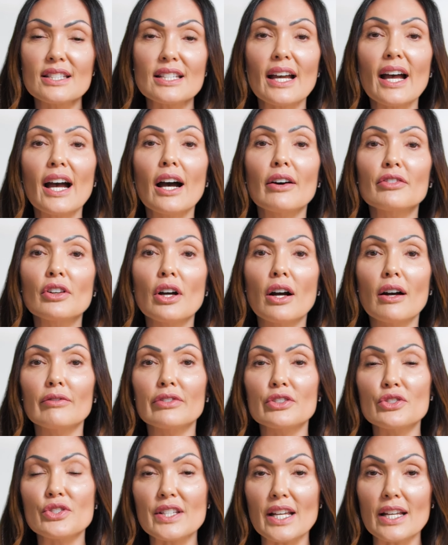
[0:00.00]
to have
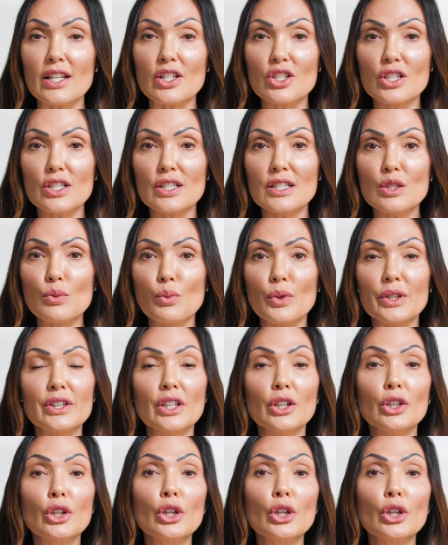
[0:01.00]
conversations with the